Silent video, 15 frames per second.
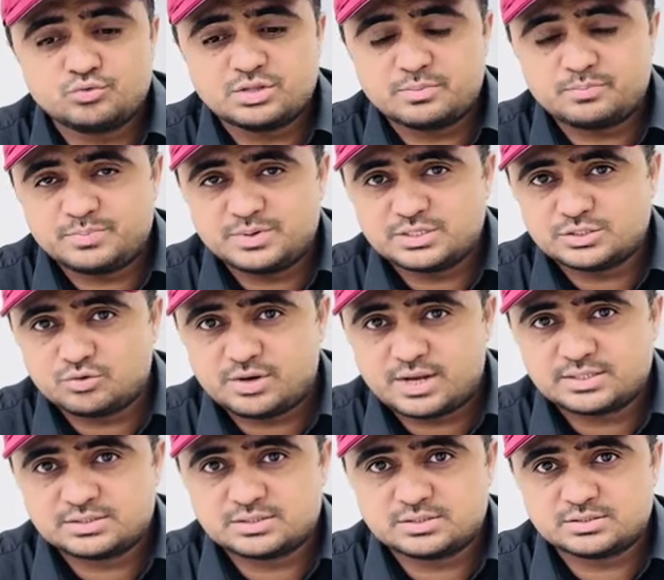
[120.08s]
do the PCO
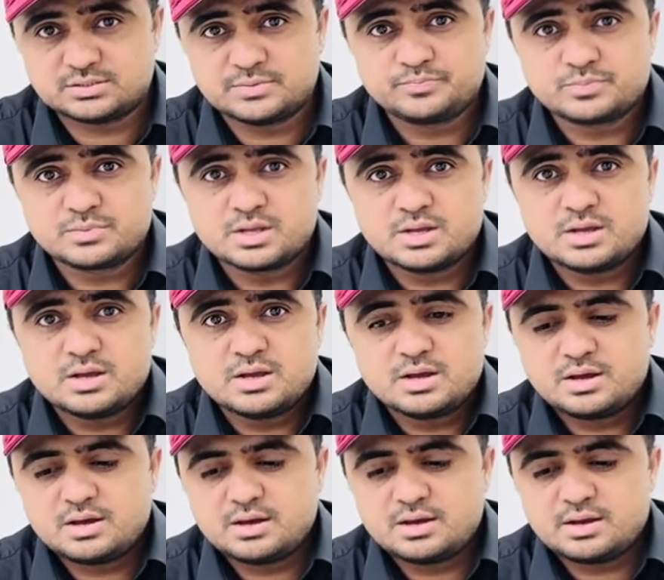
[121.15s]
license,
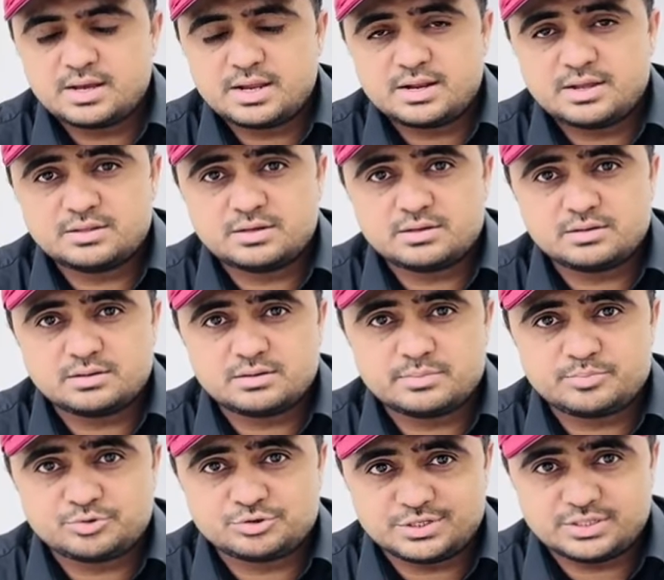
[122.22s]
another
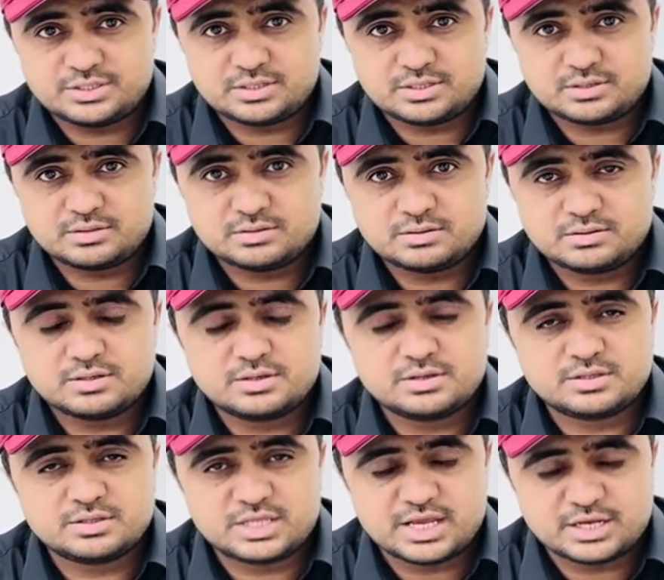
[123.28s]
procedure.
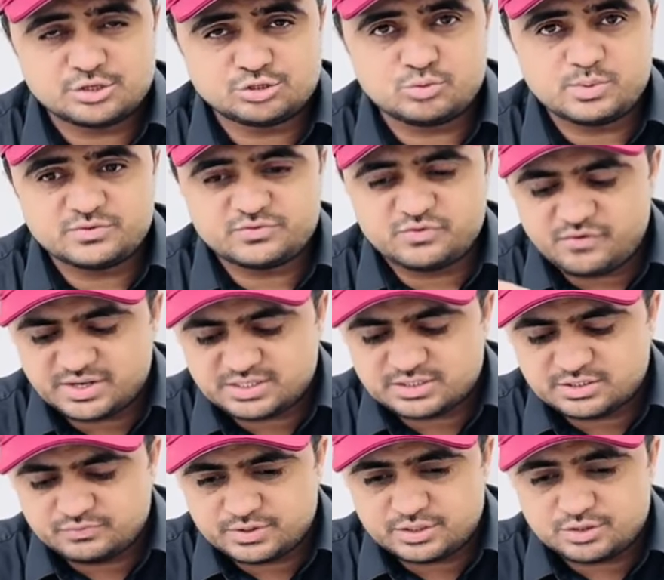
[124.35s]
Thank you so much for watching
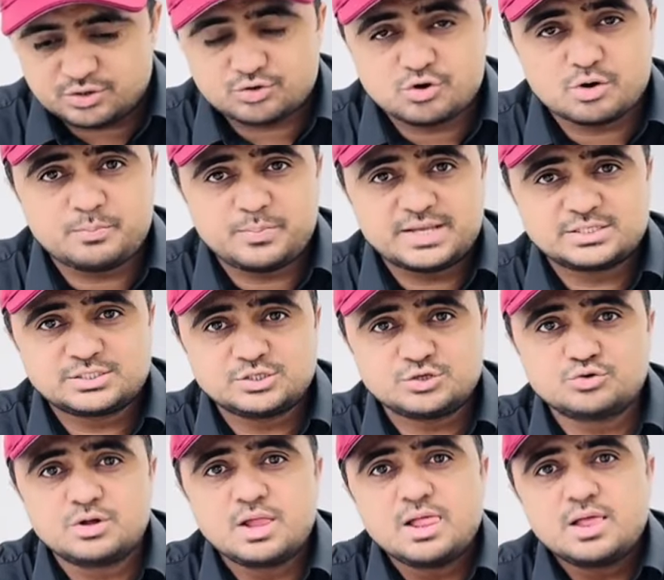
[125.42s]
this video. God bless
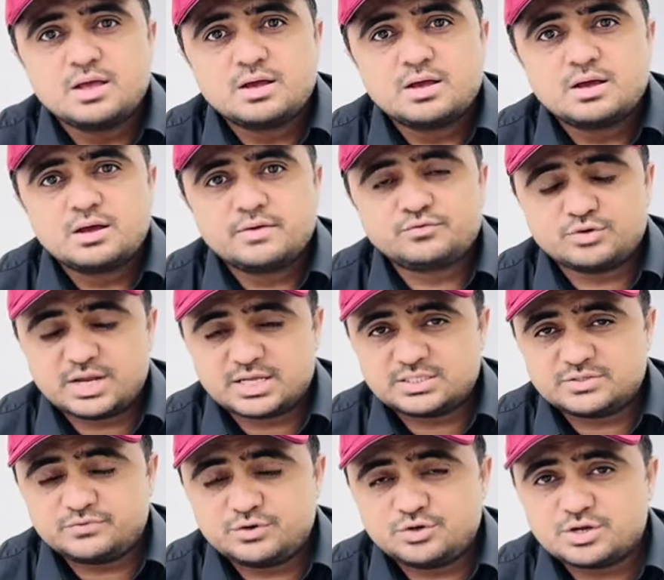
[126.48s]
you. If you like
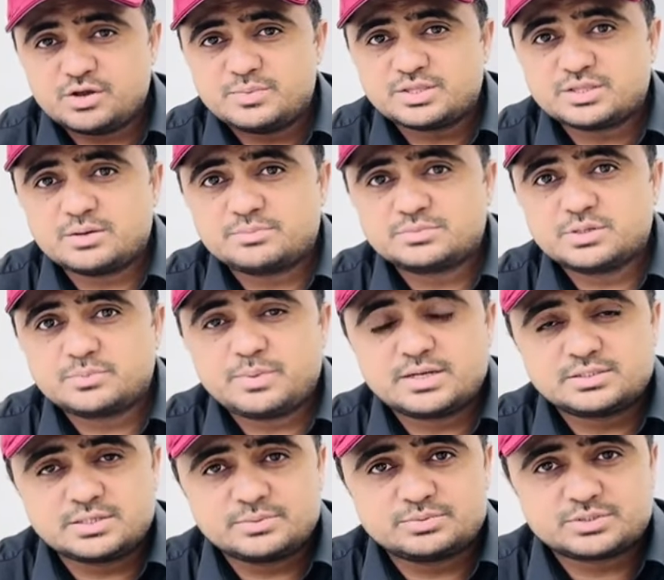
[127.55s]
this video, give me a thumbs up
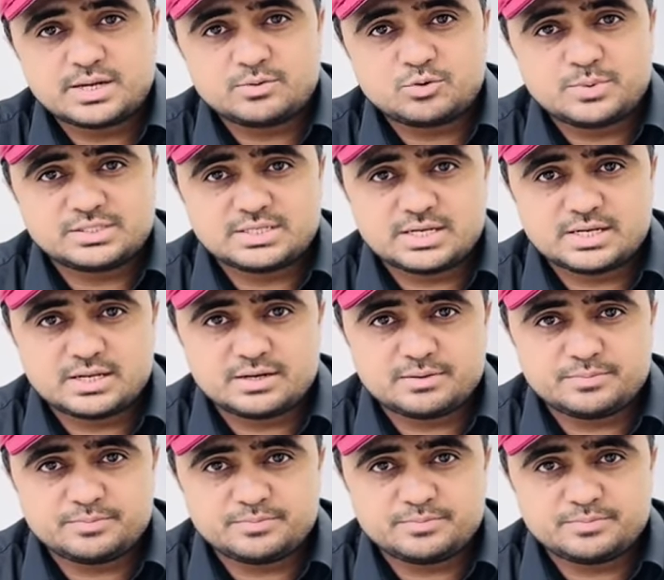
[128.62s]
and subscribe to my channel.